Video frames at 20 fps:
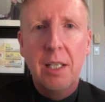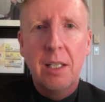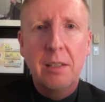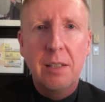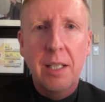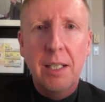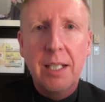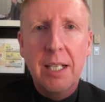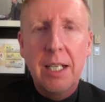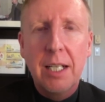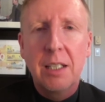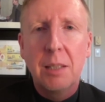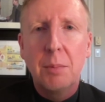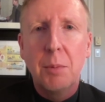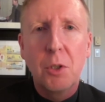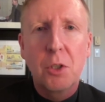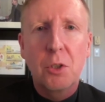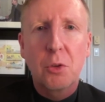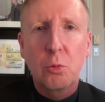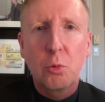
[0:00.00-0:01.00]
than the
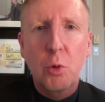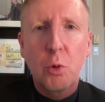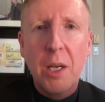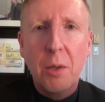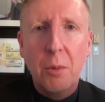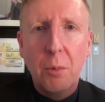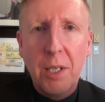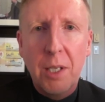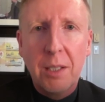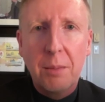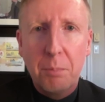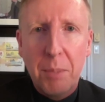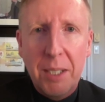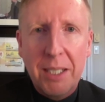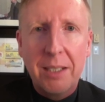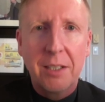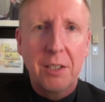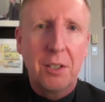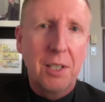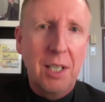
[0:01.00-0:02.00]
most right wing
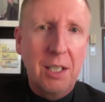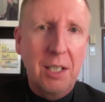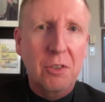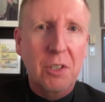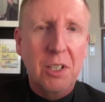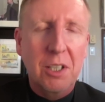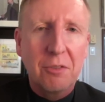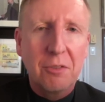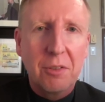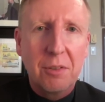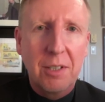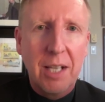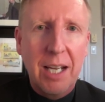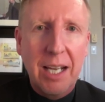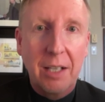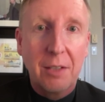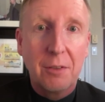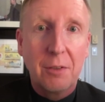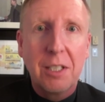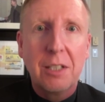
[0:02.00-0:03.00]
bigot could ever have
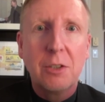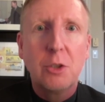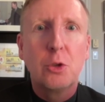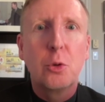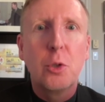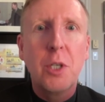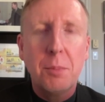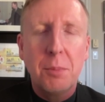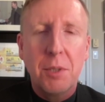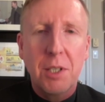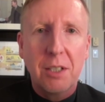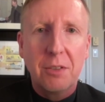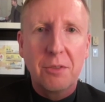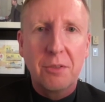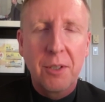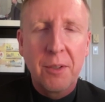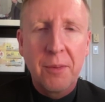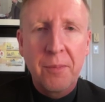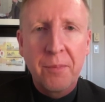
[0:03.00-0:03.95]
uh, dreamed of.